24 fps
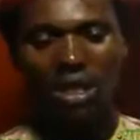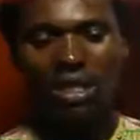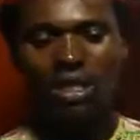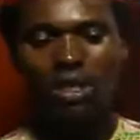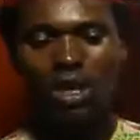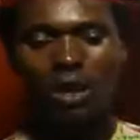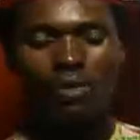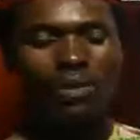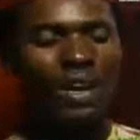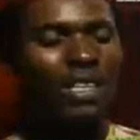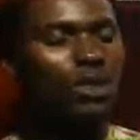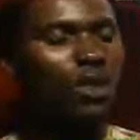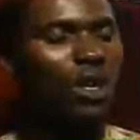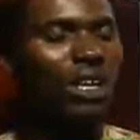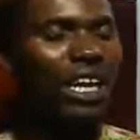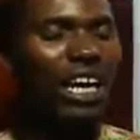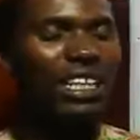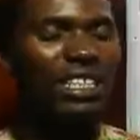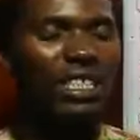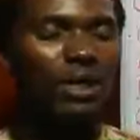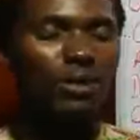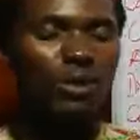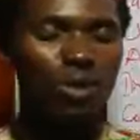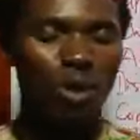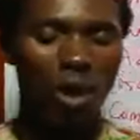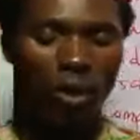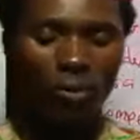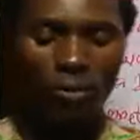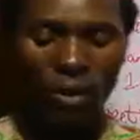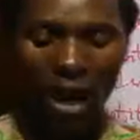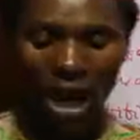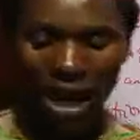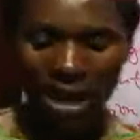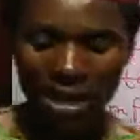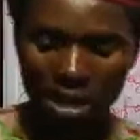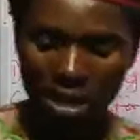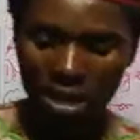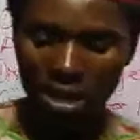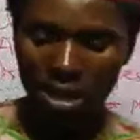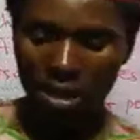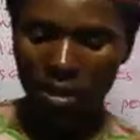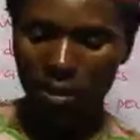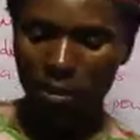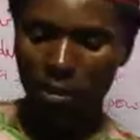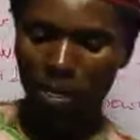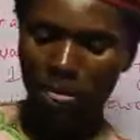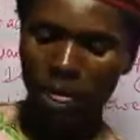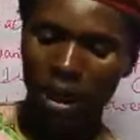They offer scholarships to orphans,
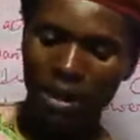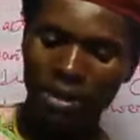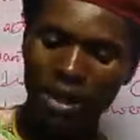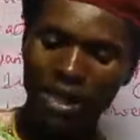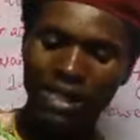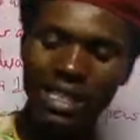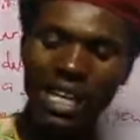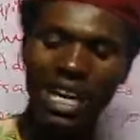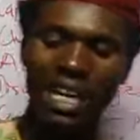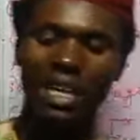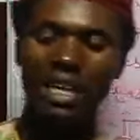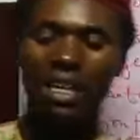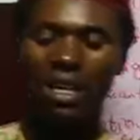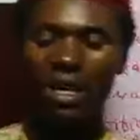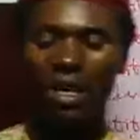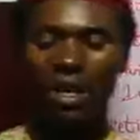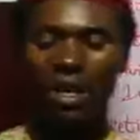just like